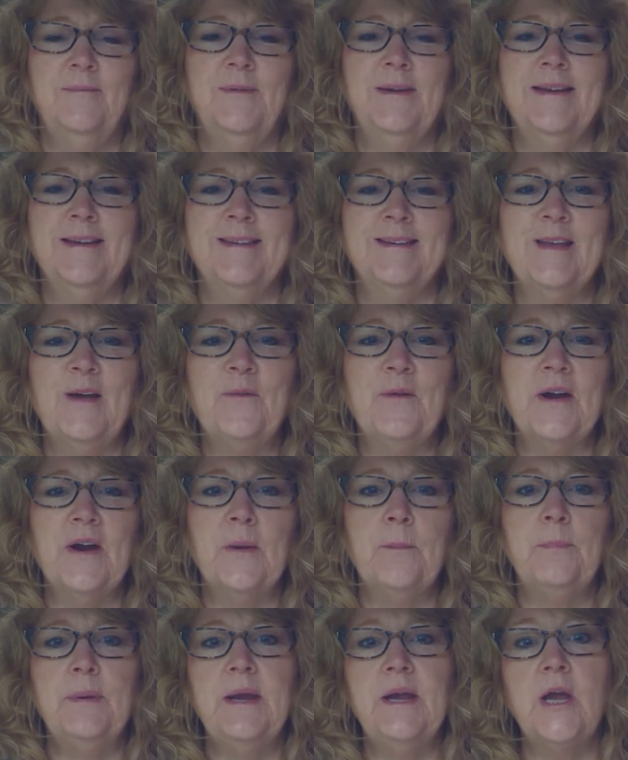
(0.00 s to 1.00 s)
Because they
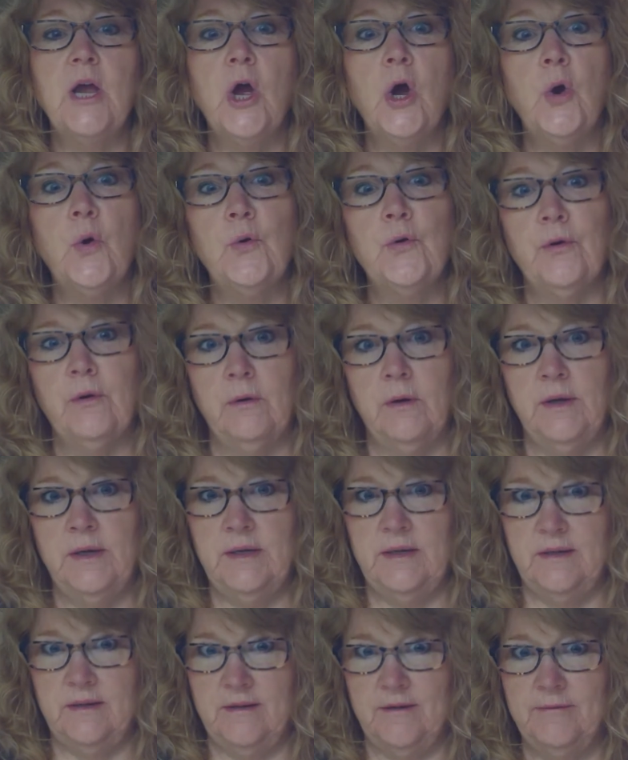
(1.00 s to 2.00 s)
wear
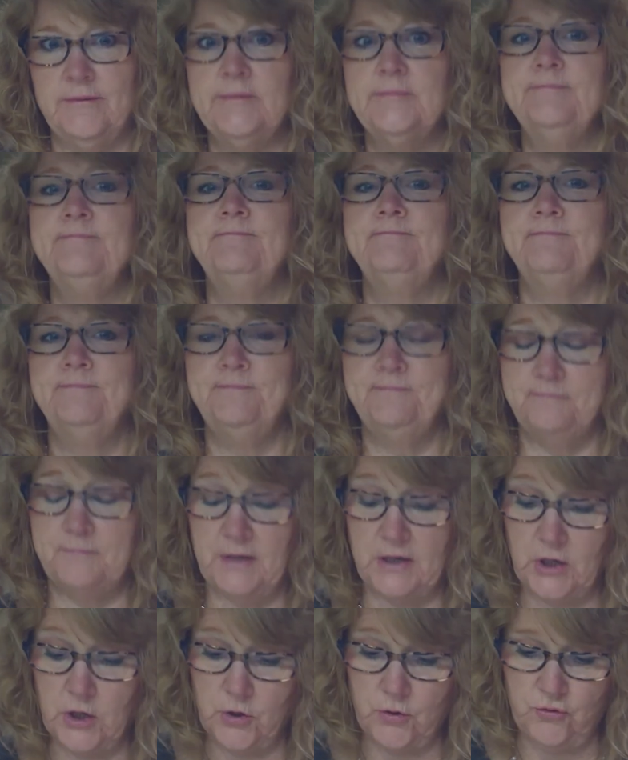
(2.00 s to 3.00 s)
deodorant.
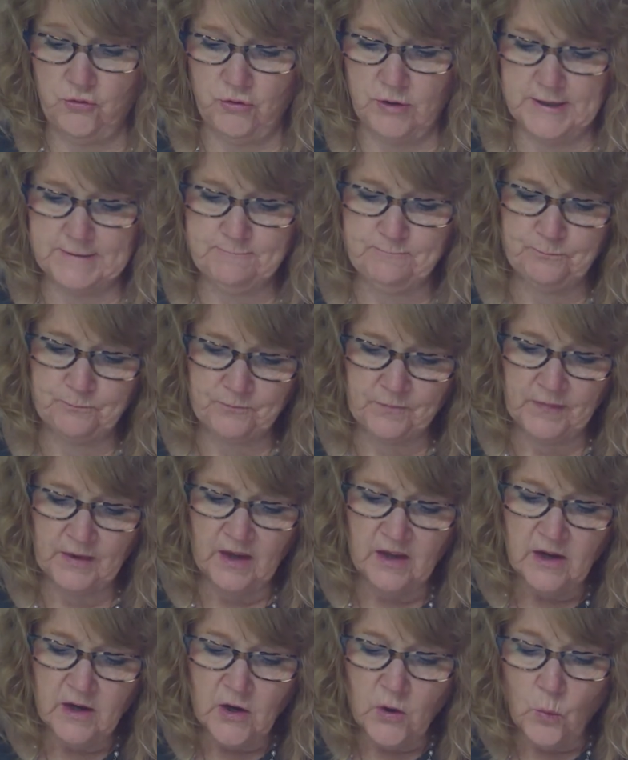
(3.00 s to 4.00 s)
Deodorant.
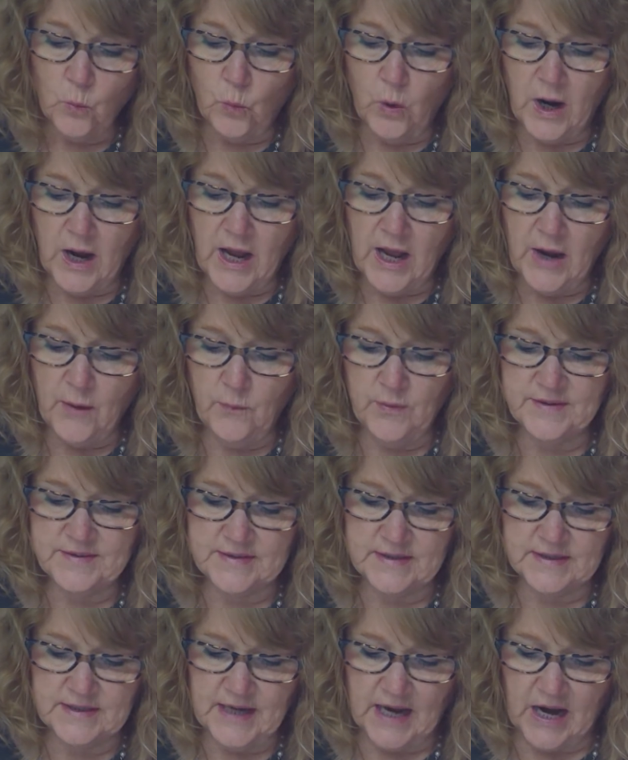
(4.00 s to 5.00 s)
Why was
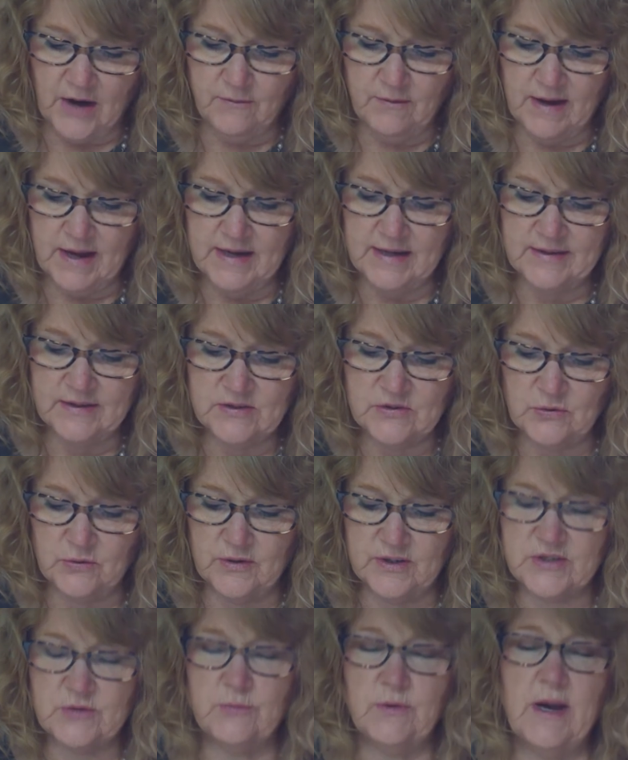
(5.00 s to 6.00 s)
the
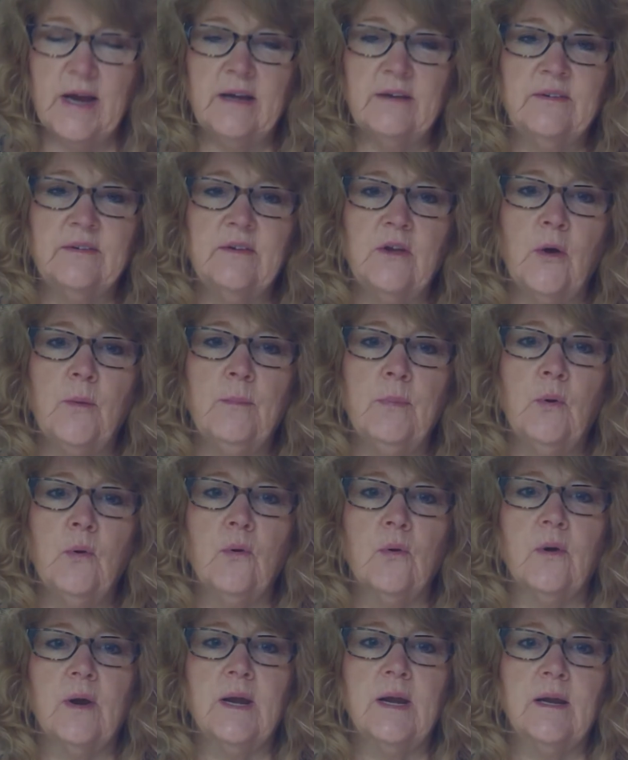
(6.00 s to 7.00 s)
Tyrannosaurus Rex so
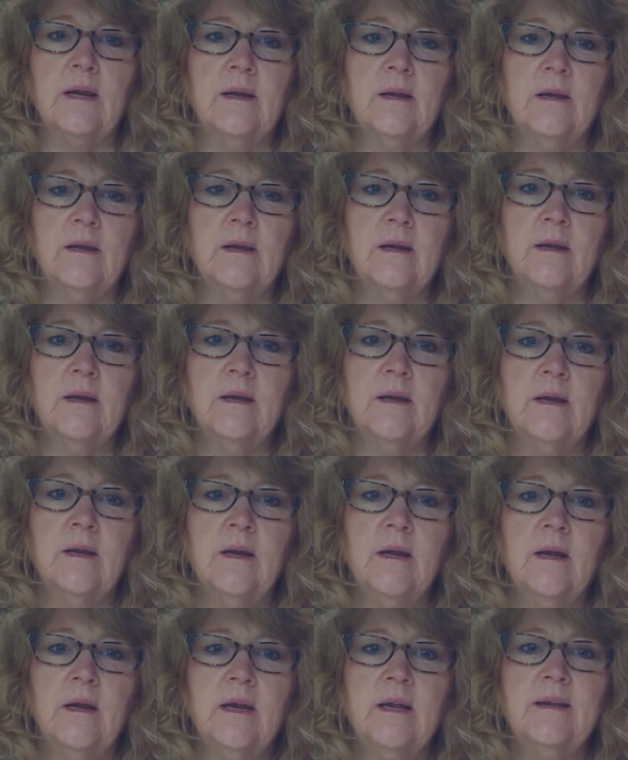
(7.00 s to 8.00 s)
boring?
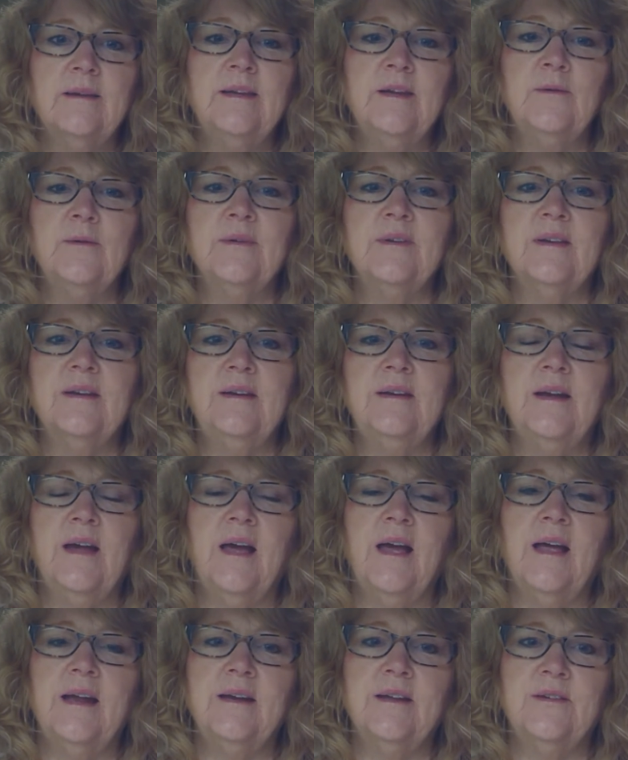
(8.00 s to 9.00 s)
Because he was a
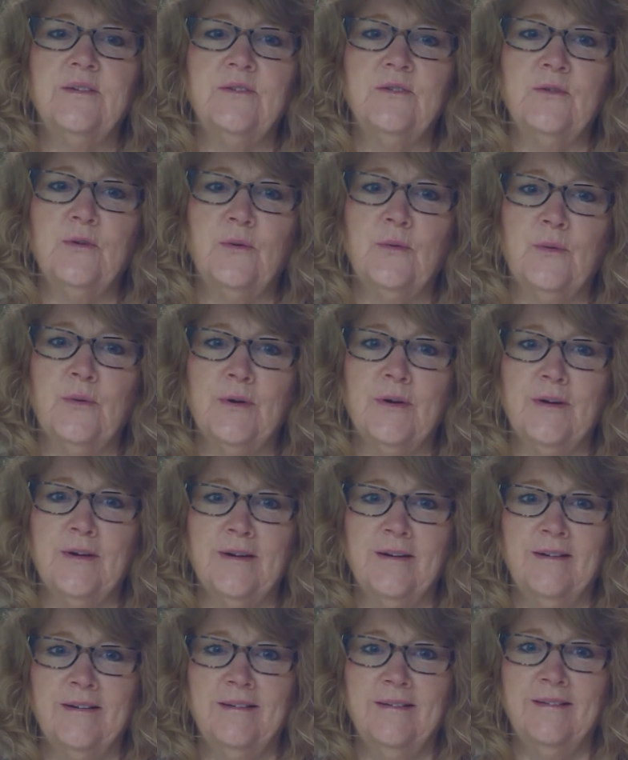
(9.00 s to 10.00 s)

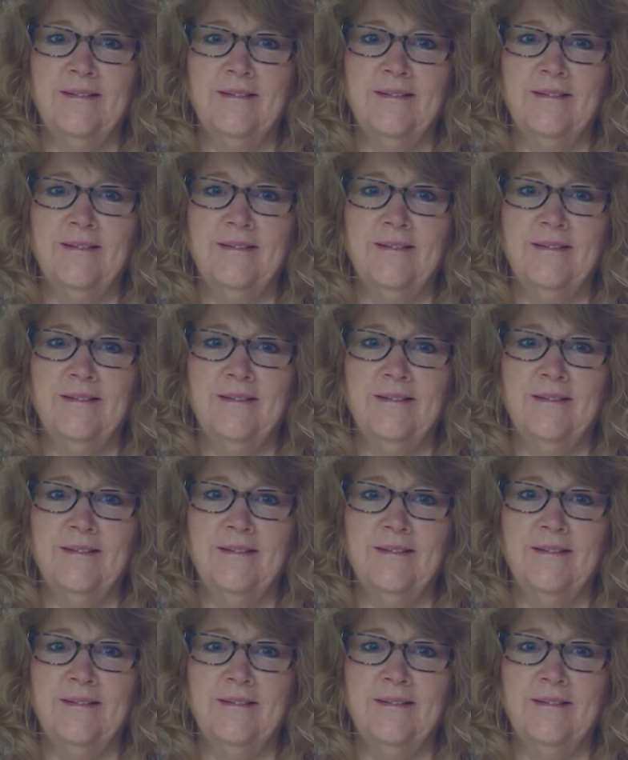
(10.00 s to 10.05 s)
dinosaur.